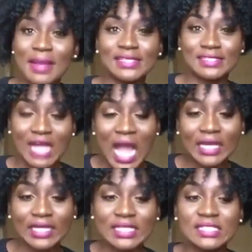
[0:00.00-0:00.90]
my
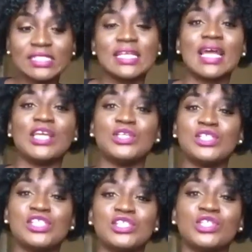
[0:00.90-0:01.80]
stockings and I
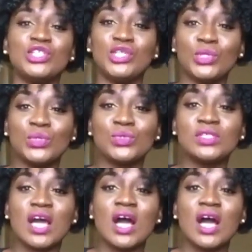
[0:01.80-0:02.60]
used to use